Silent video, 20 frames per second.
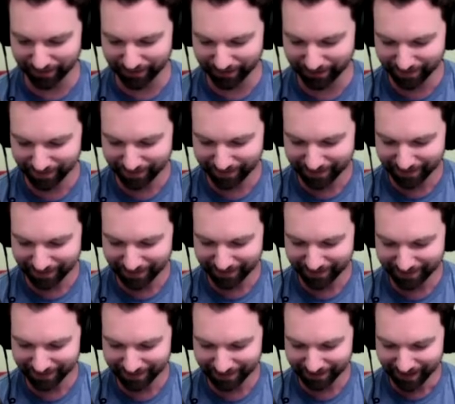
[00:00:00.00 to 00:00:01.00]
Foggy's
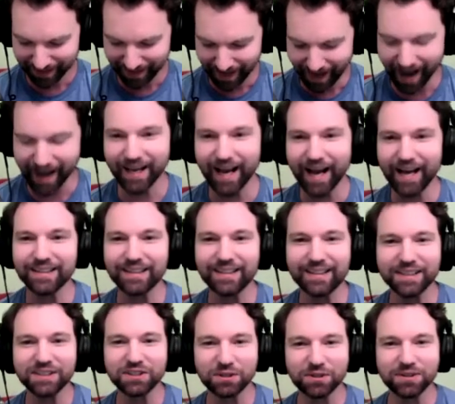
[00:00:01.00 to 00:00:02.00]
pulling up to your That's house
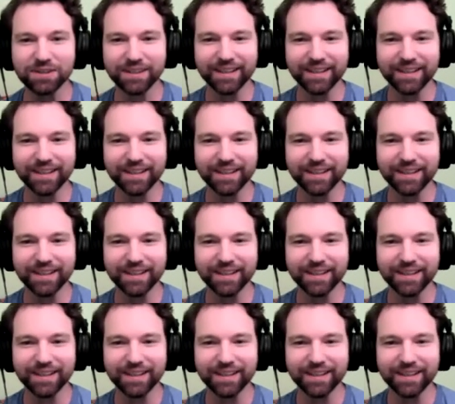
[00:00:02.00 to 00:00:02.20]
right, right